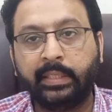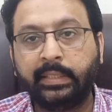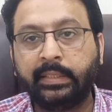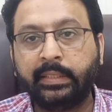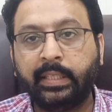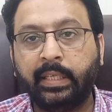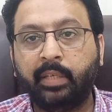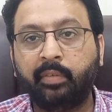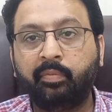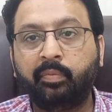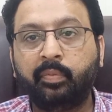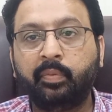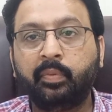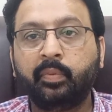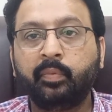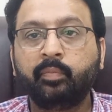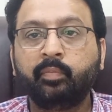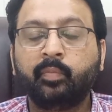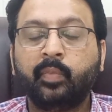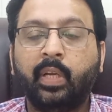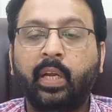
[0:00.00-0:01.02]
very safe,
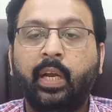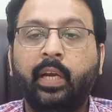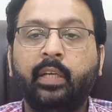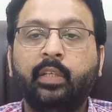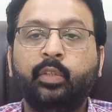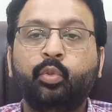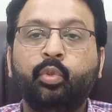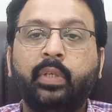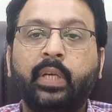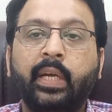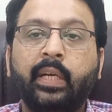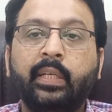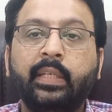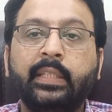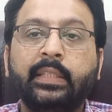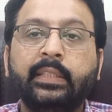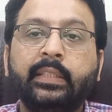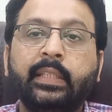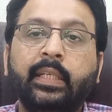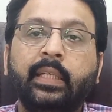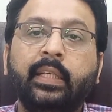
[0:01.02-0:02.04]
and you
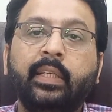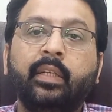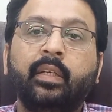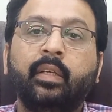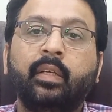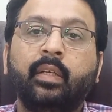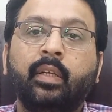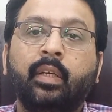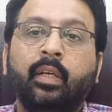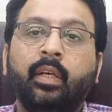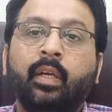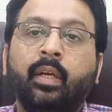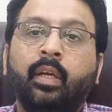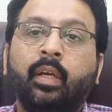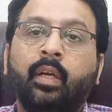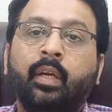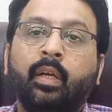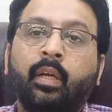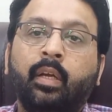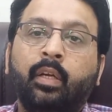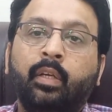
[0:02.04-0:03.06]
can easily
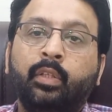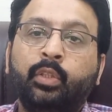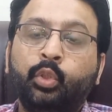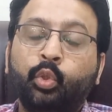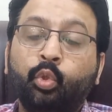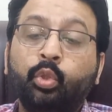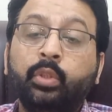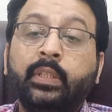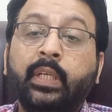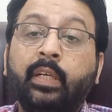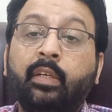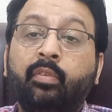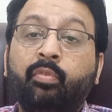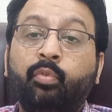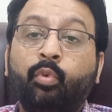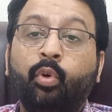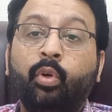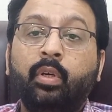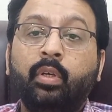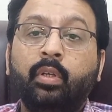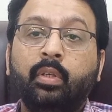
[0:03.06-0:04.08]
use it
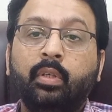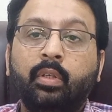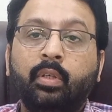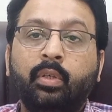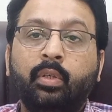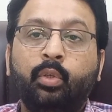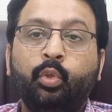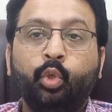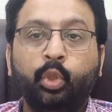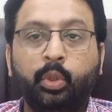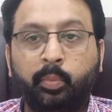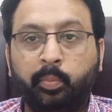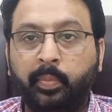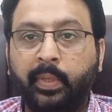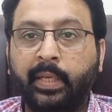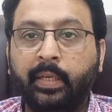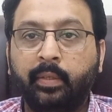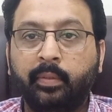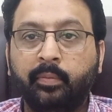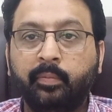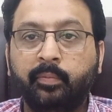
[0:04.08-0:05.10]
for tooth
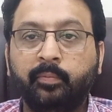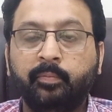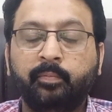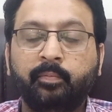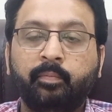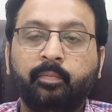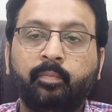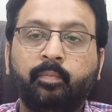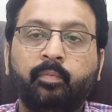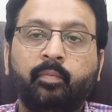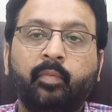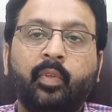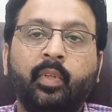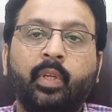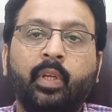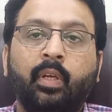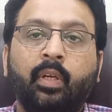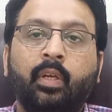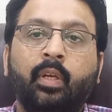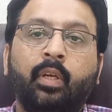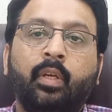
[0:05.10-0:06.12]
pain.
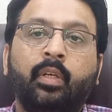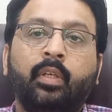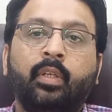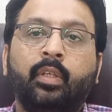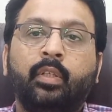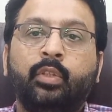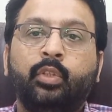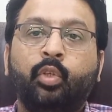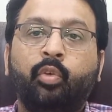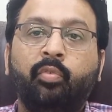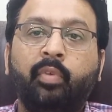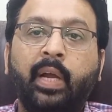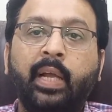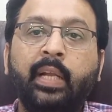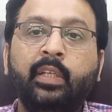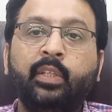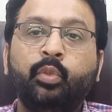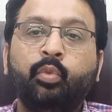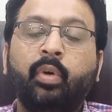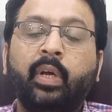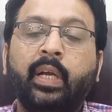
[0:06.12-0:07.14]
So
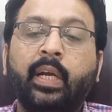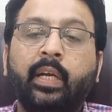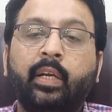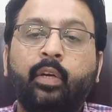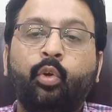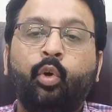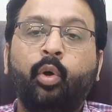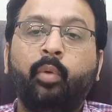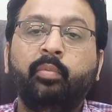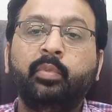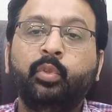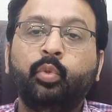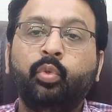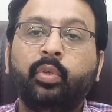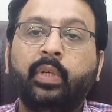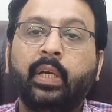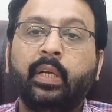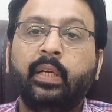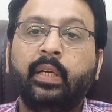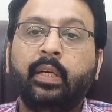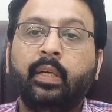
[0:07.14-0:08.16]
while you are at home,
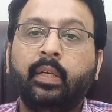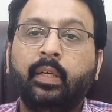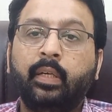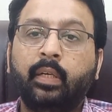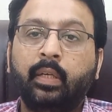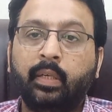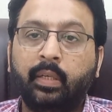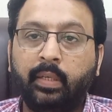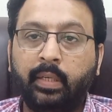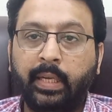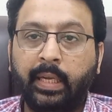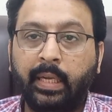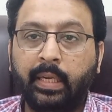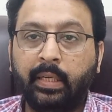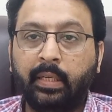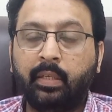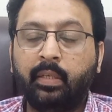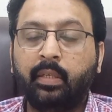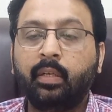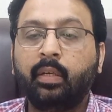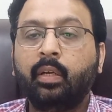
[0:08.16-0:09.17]
you can
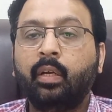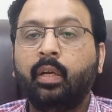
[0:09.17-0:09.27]
take